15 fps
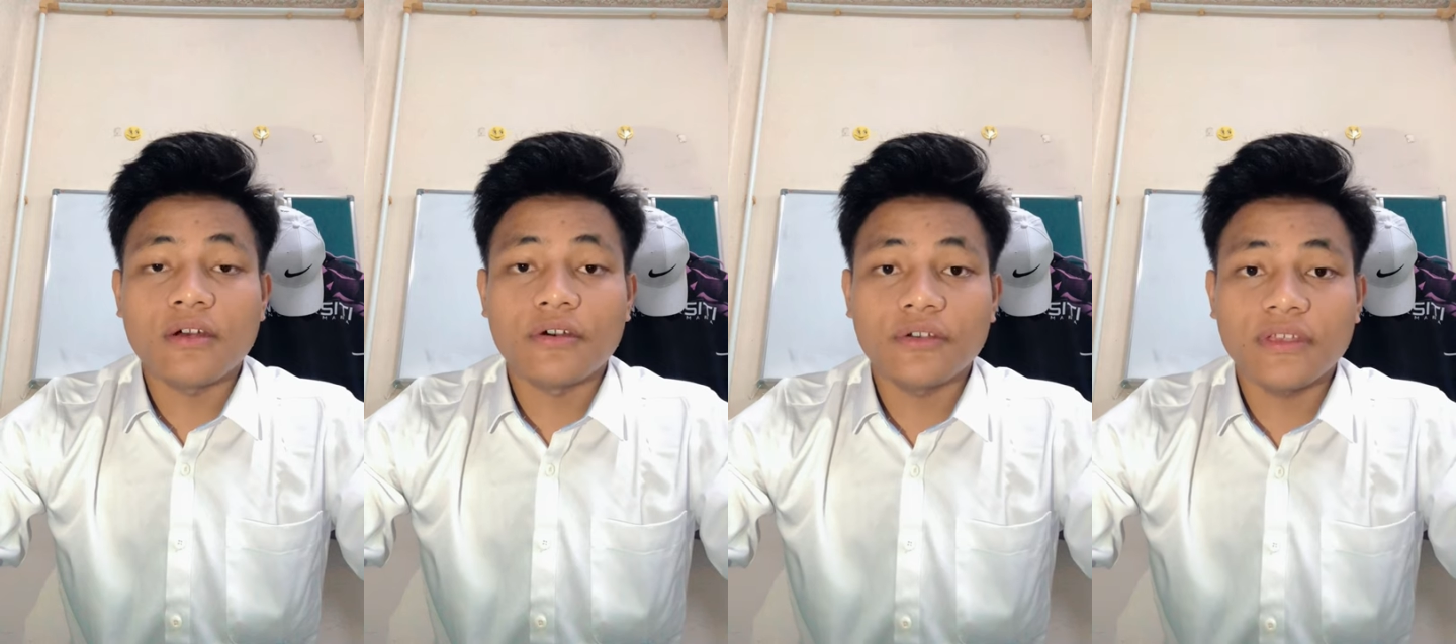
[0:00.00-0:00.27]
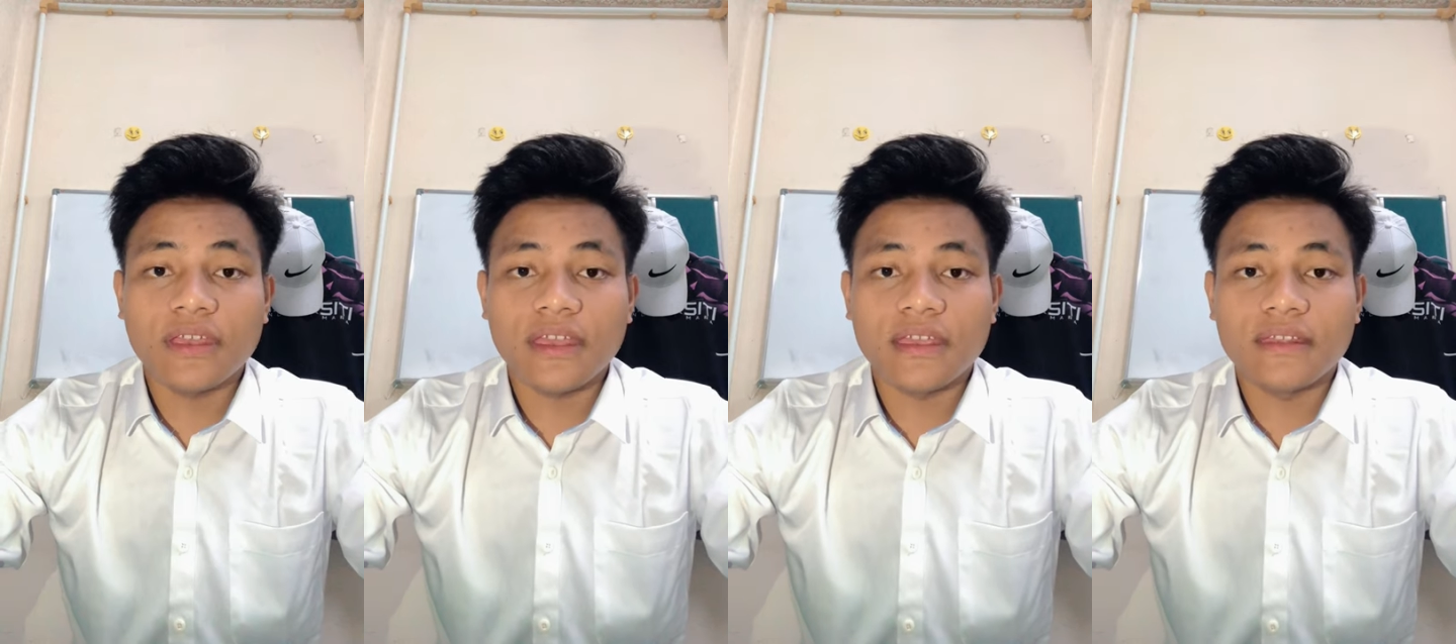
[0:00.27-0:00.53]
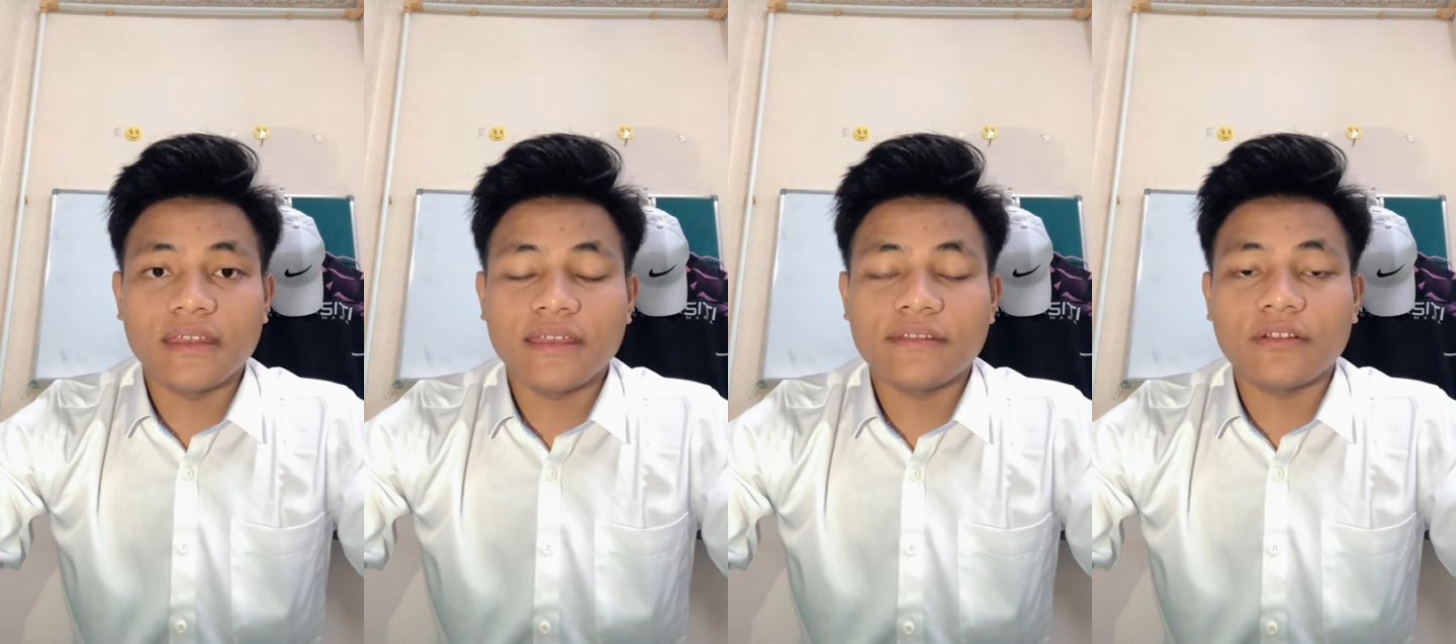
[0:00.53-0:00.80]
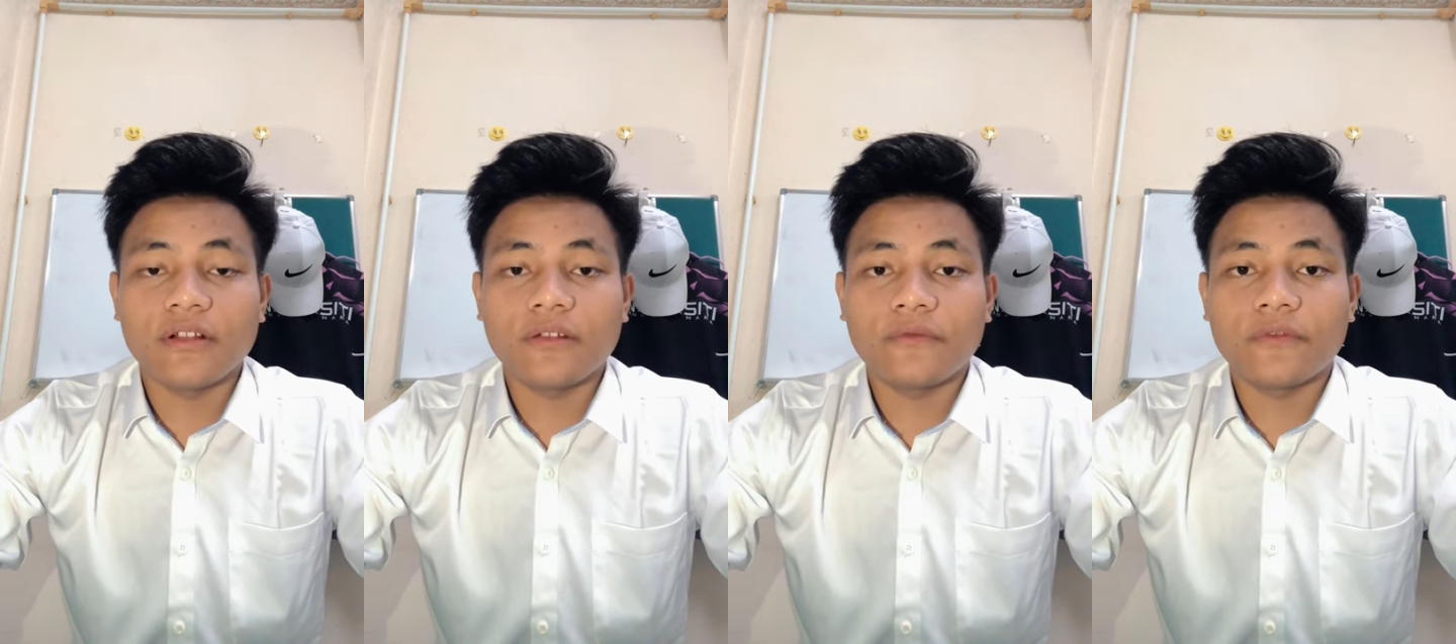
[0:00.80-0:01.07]
Okay, that's
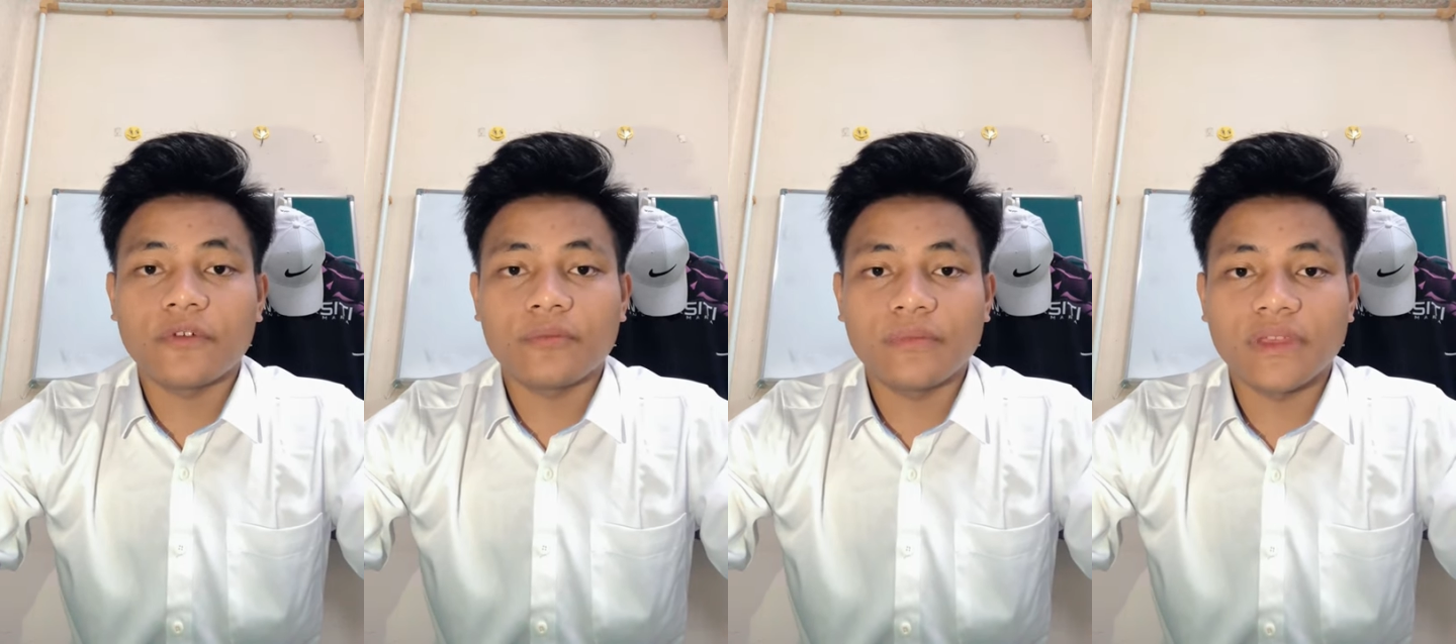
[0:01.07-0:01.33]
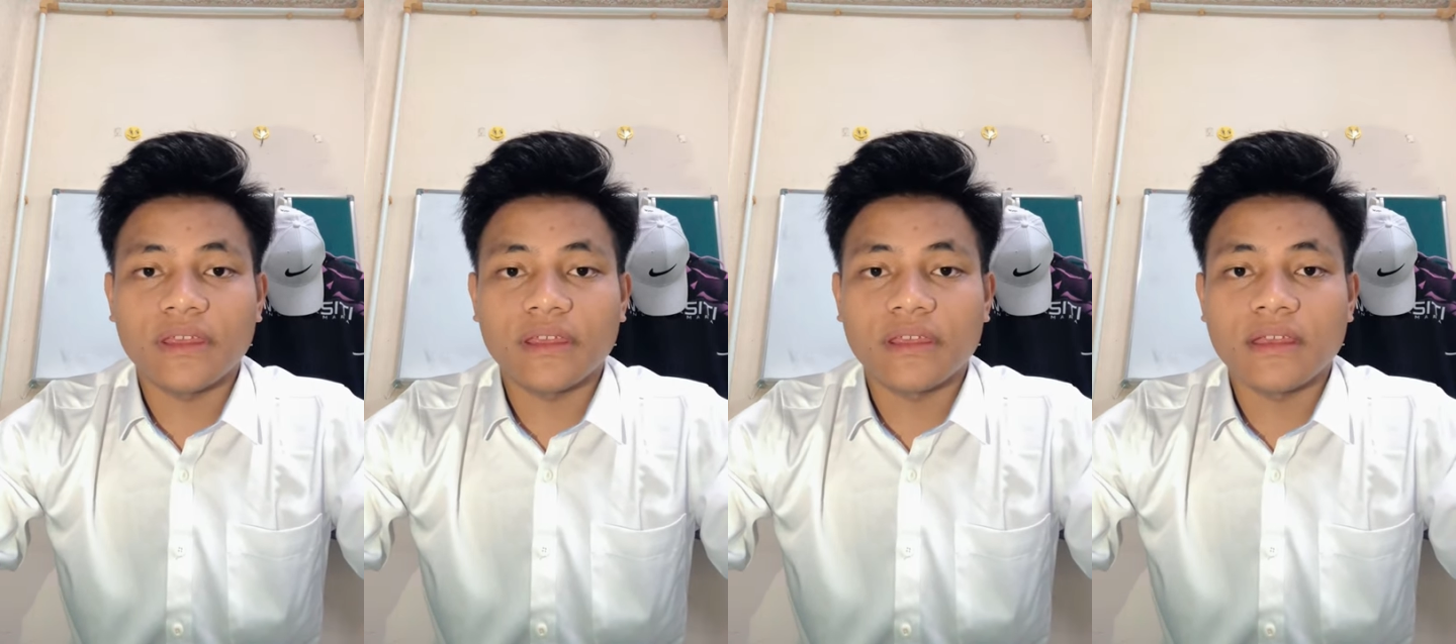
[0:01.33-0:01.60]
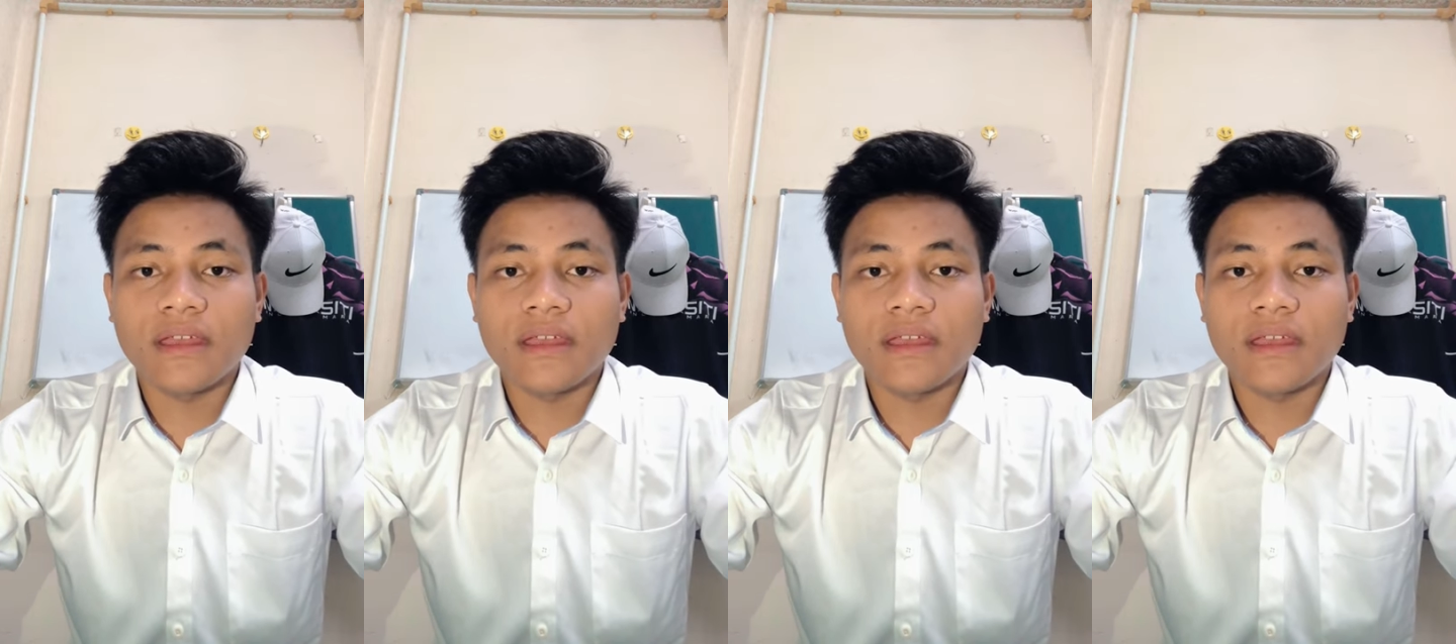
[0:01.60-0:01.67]
all from me.